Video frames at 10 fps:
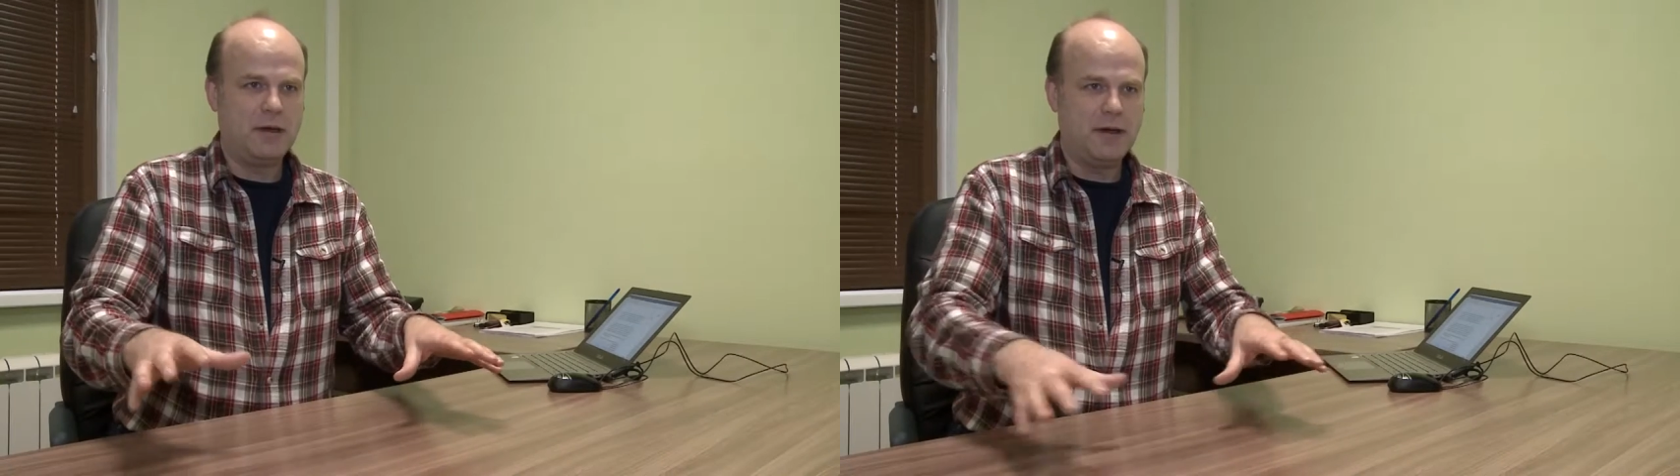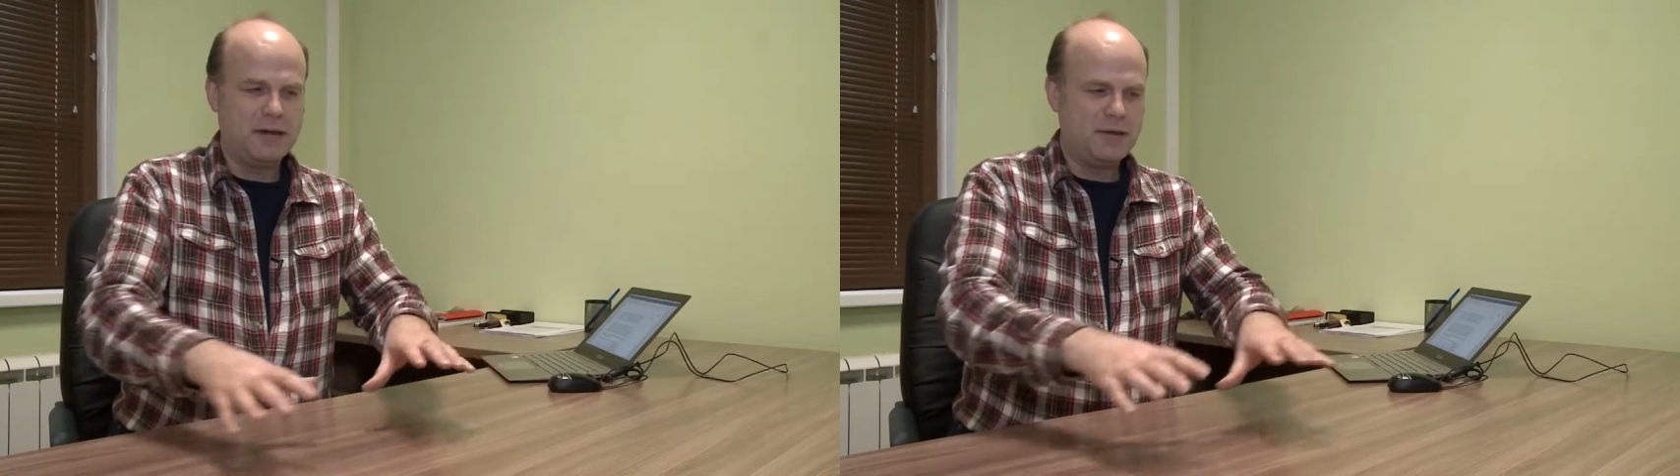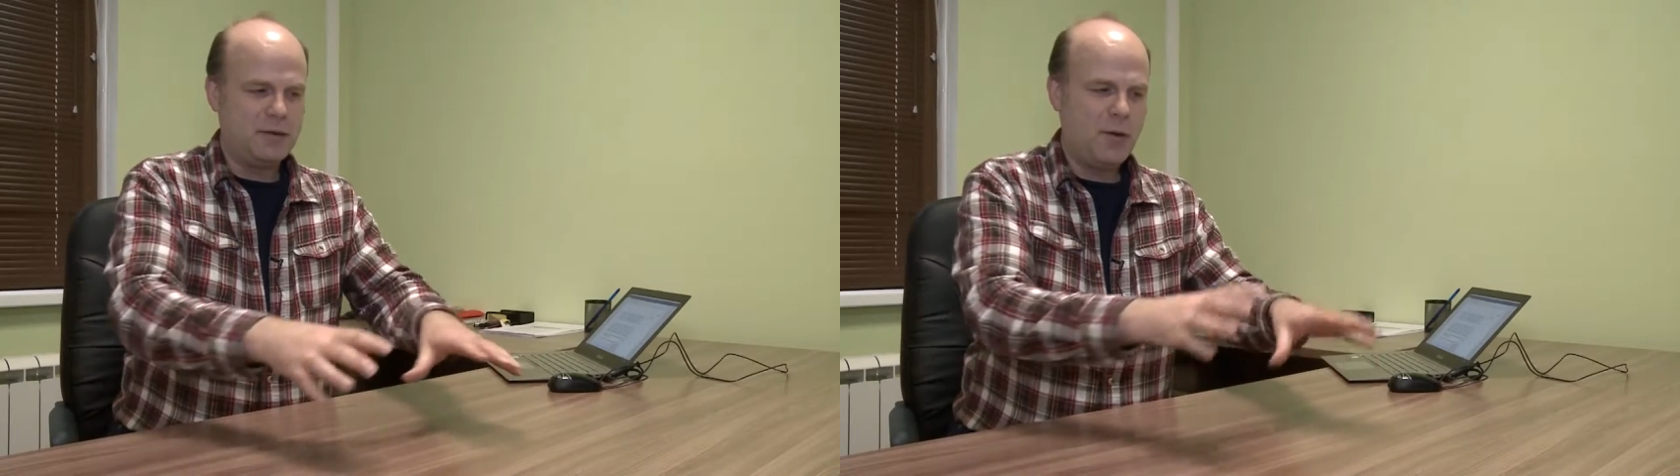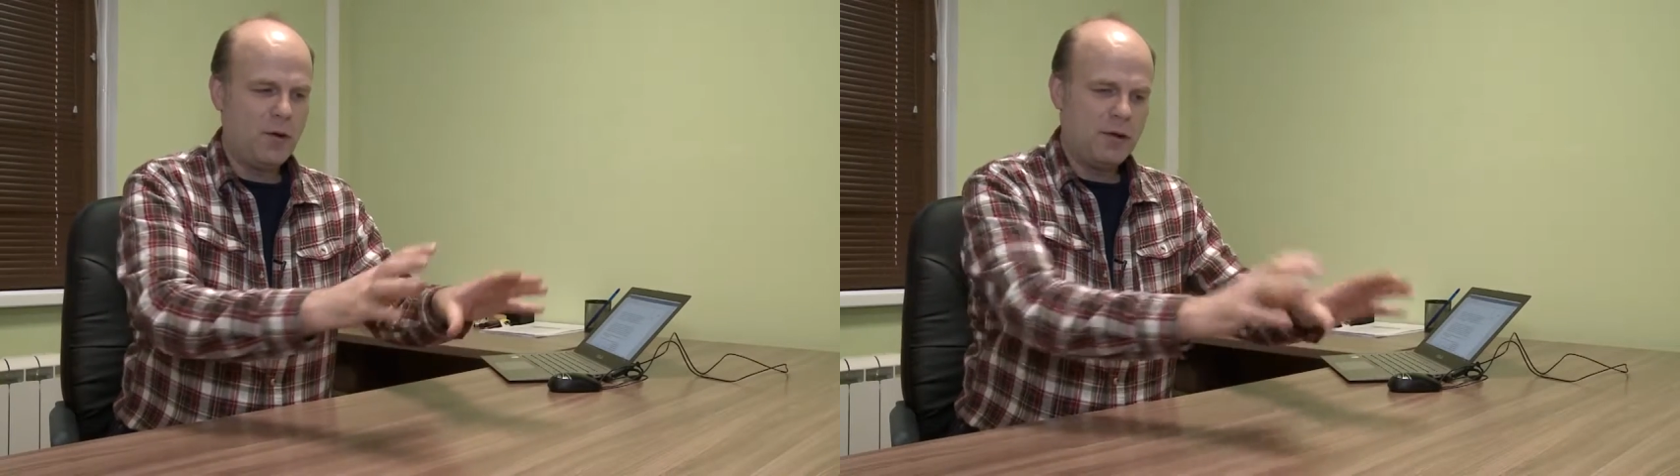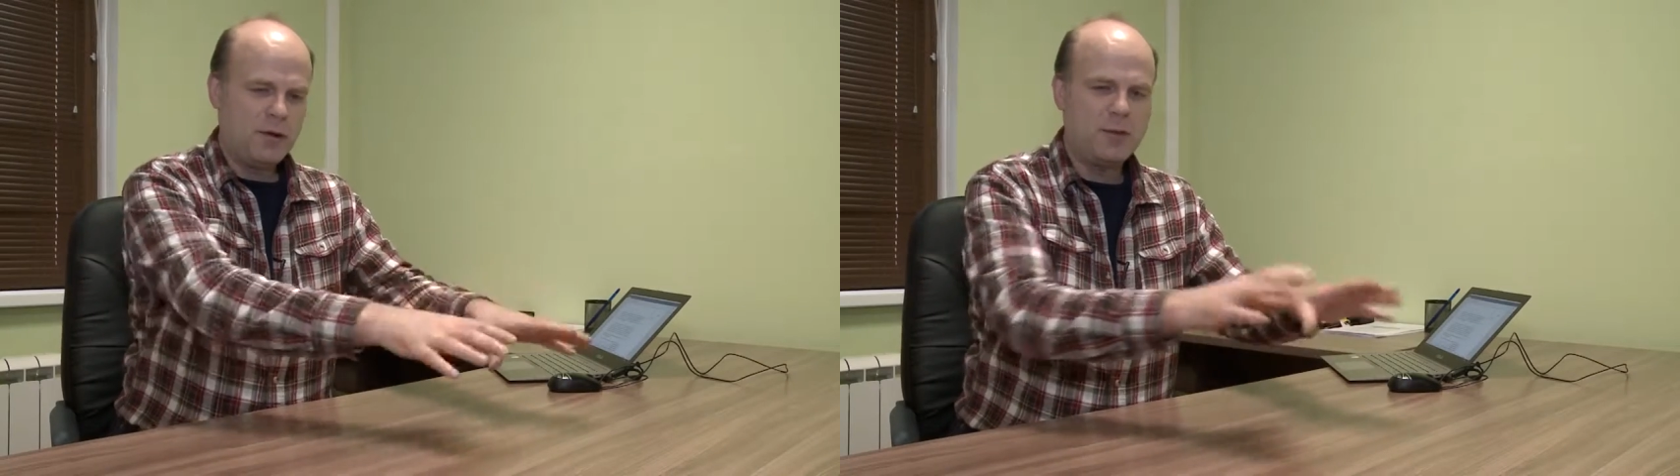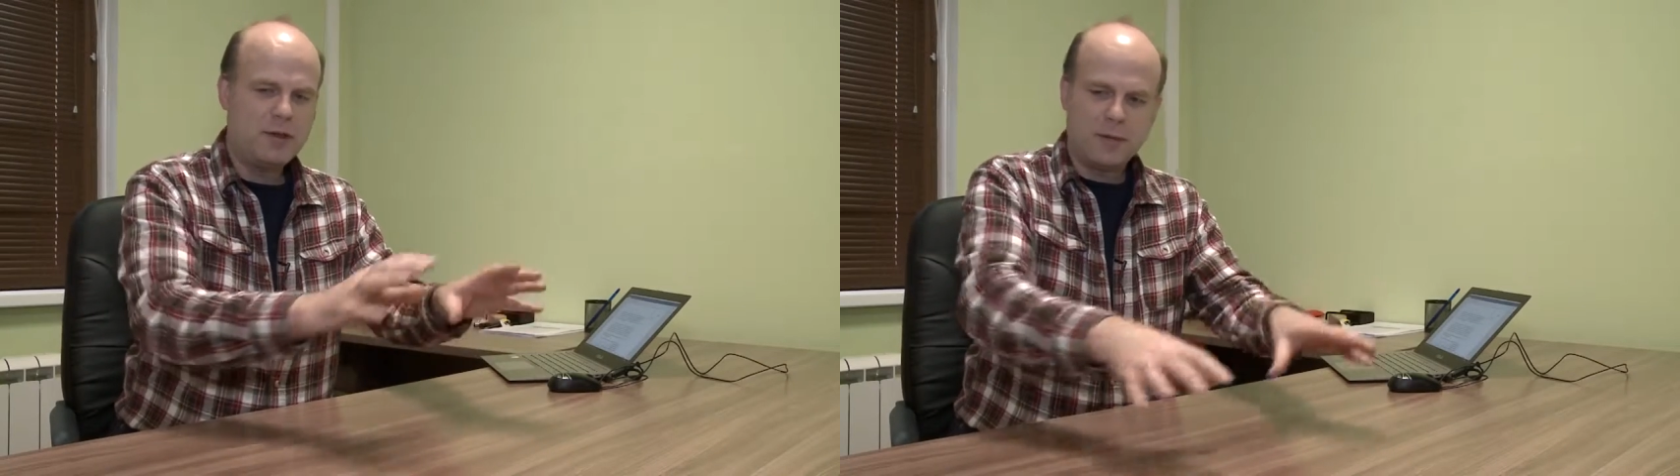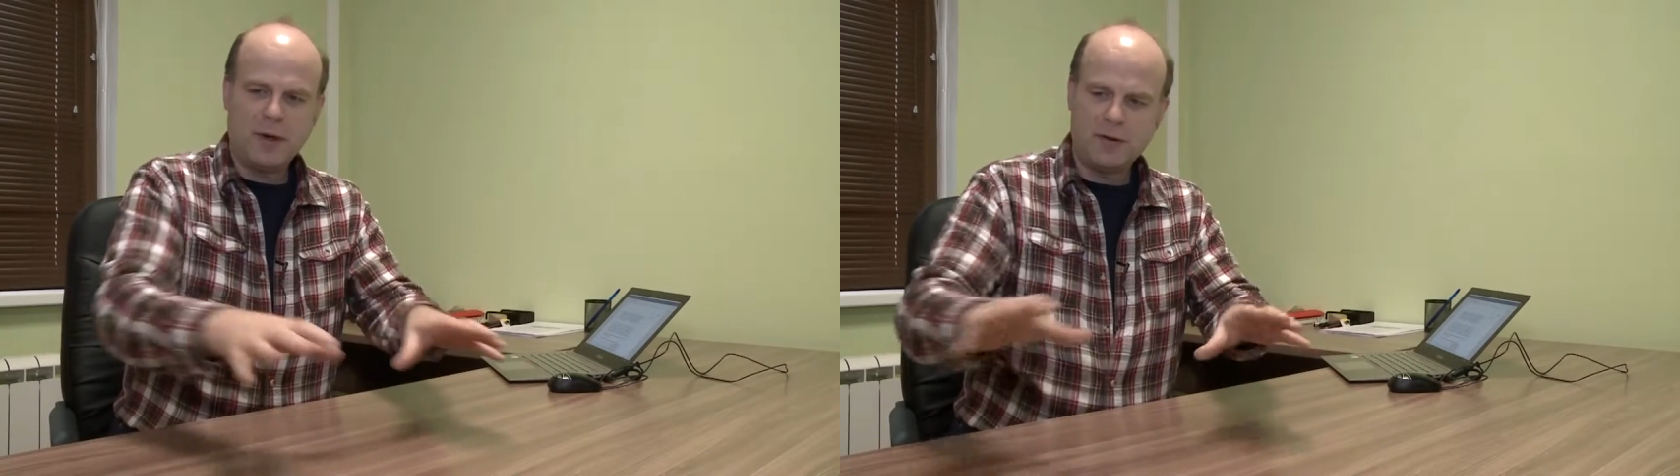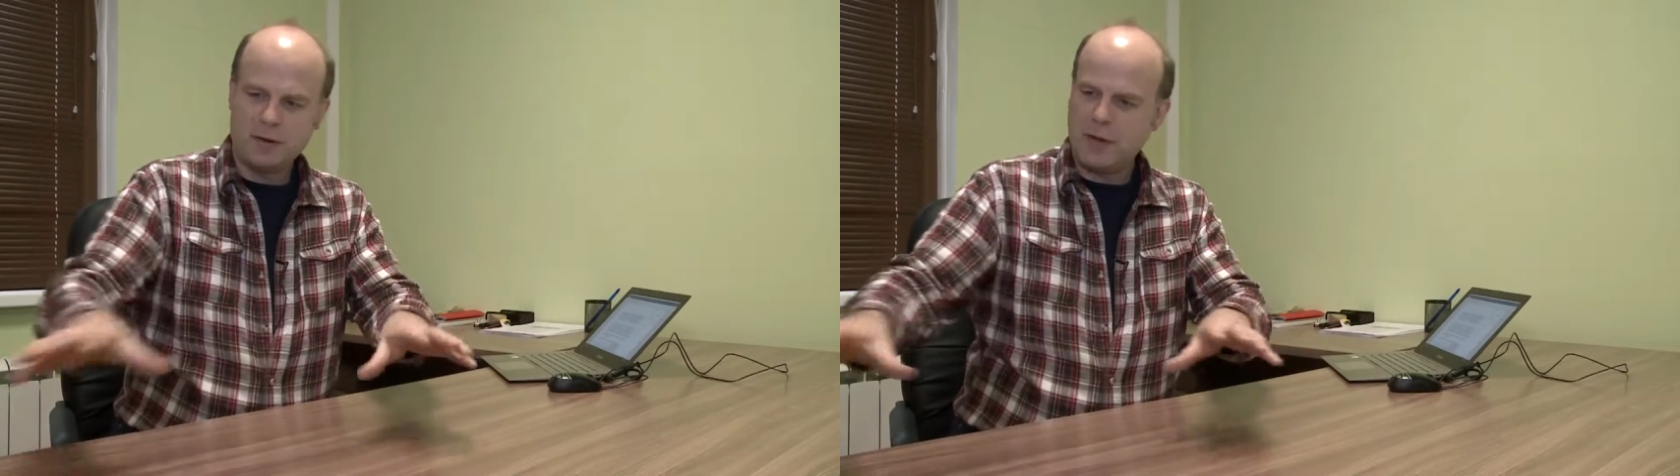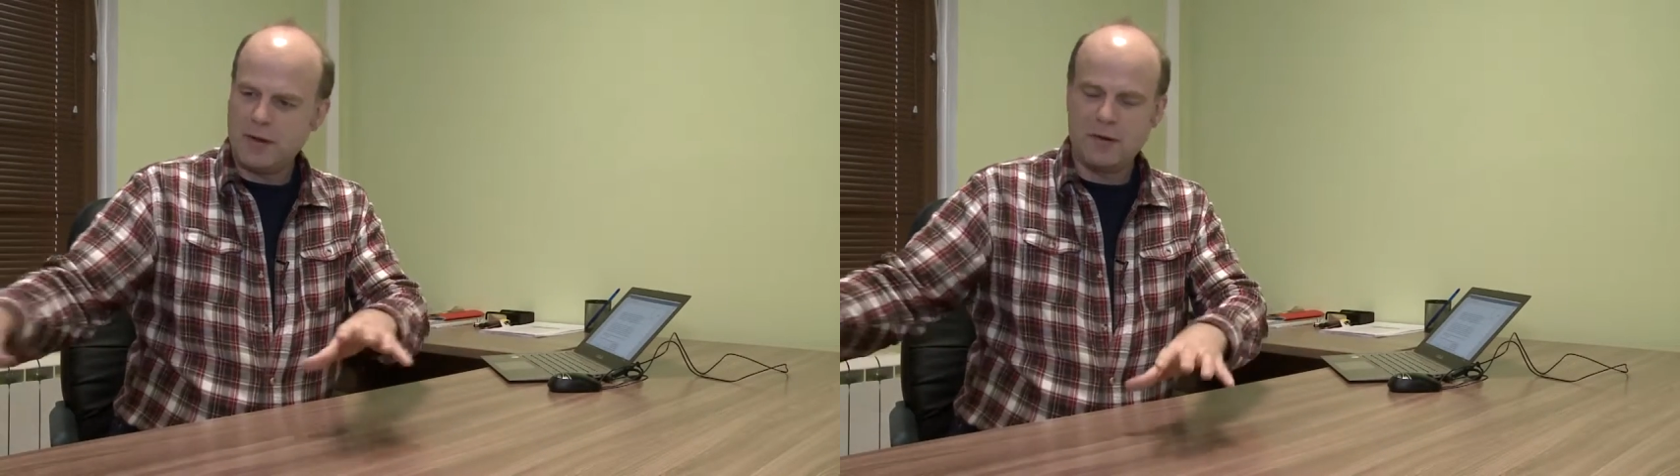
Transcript: I like to know a little bit about as many